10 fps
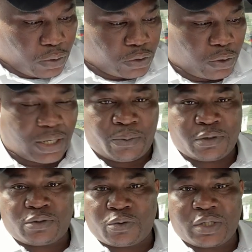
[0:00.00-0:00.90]
So I
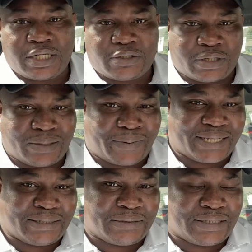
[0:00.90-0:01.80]
want to quickly talk
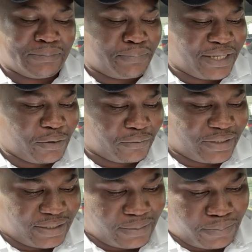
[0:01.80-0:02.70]
about the pain of
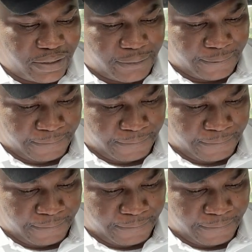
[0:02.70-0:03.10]
discipline.